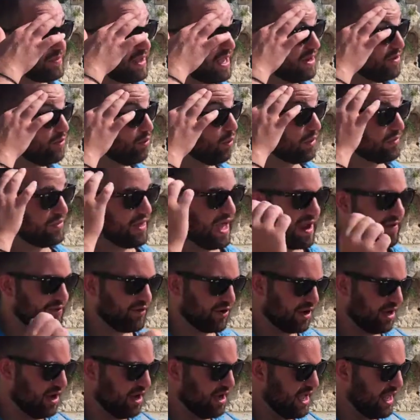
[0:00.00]
in North
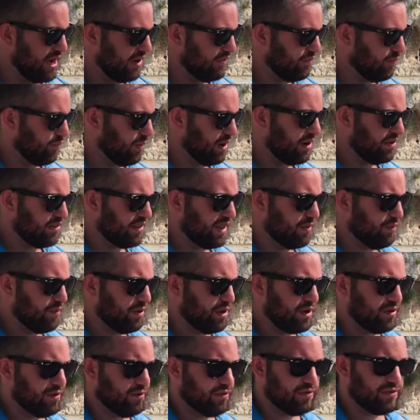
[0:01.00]
Africa, and it's where they
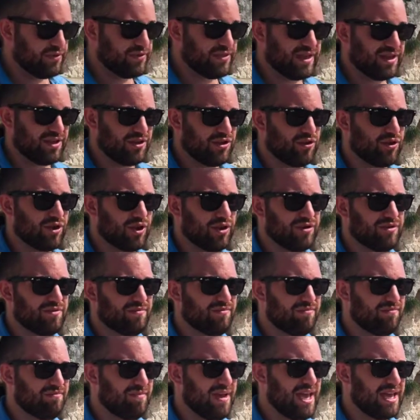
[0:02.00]
would, you could
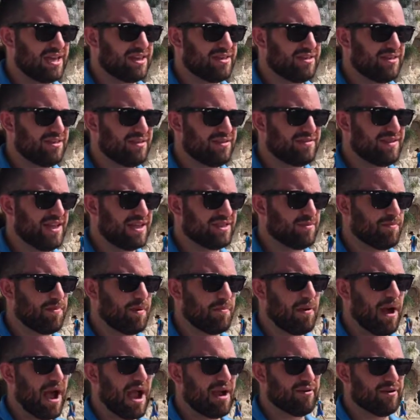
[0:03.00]
take the
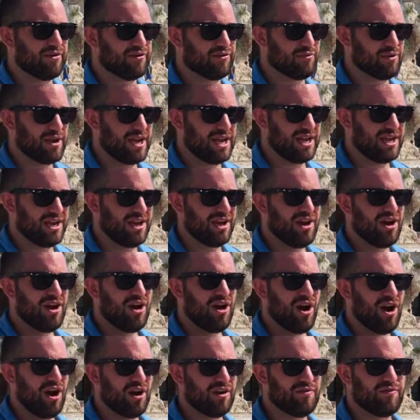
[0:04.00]
papyrus reed,
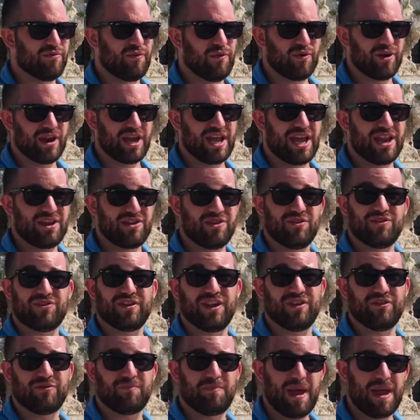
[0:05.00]
unfold it, and use
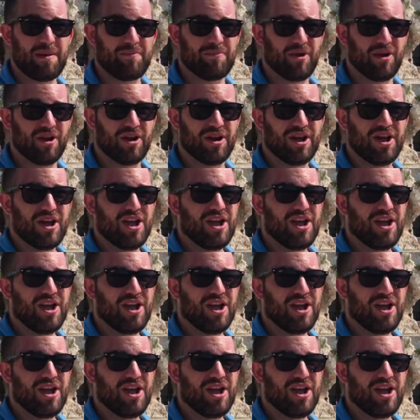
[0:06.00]
it as paper.